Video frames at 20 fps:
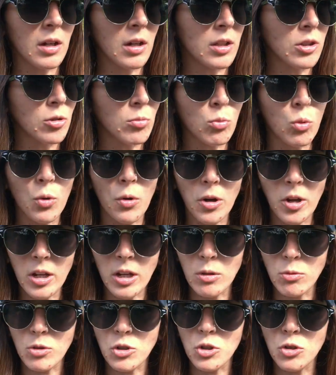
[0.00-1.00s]
In the morning
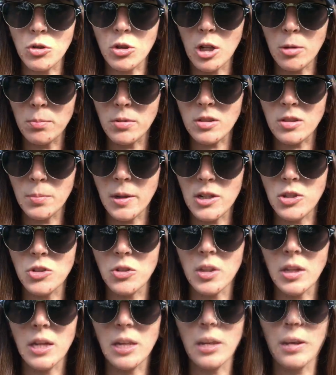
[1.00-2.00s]
it would shoot up,
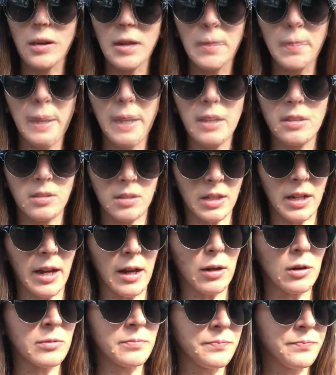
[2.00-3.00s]
especially pre-passing
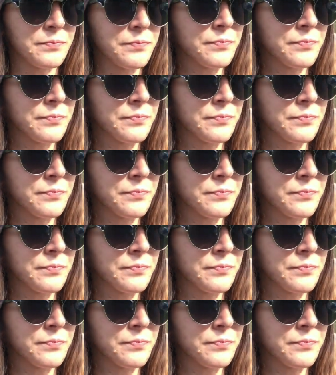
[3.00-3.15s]
out.